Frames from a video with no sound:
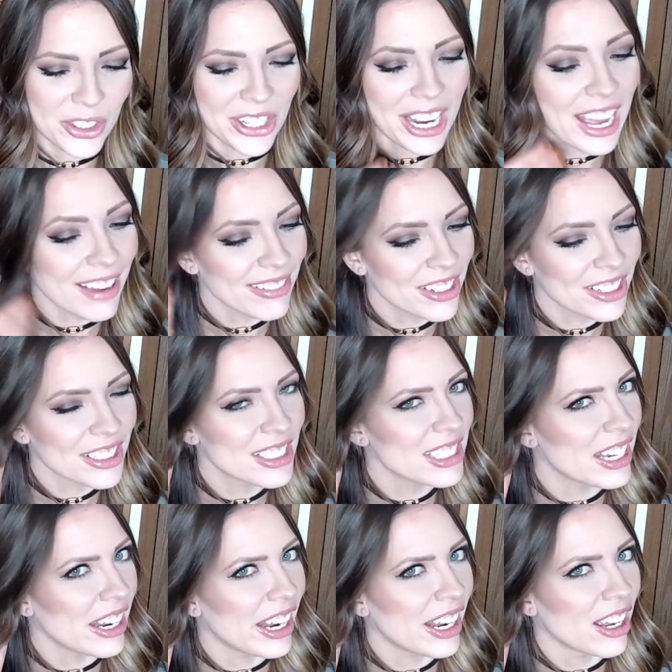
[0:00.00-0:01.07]
I have it on
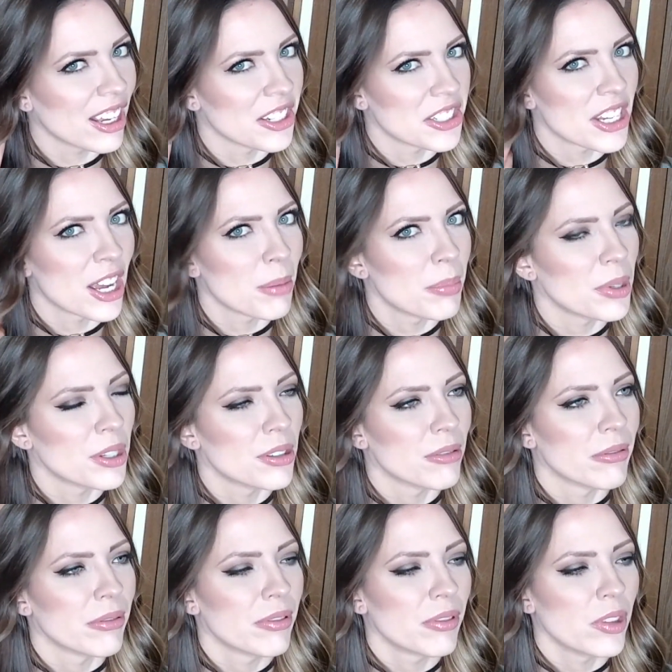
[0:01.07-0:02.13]
today on top of
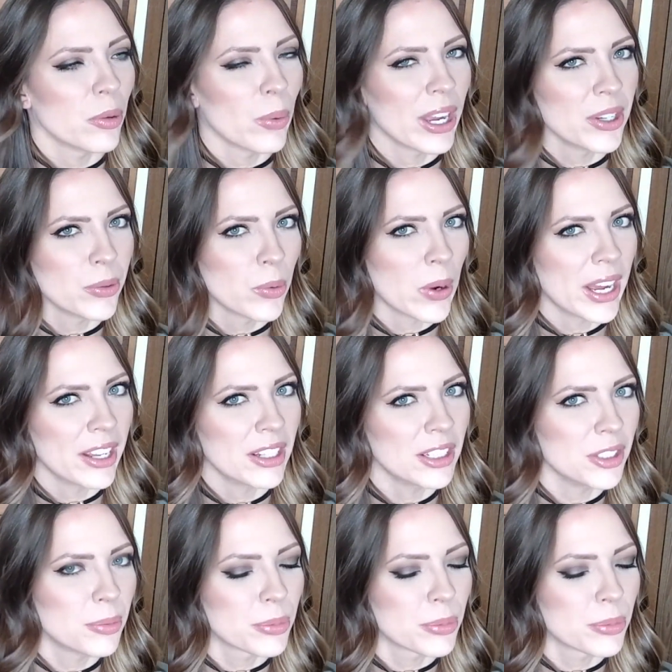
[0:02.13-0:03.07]
the Wet n Wild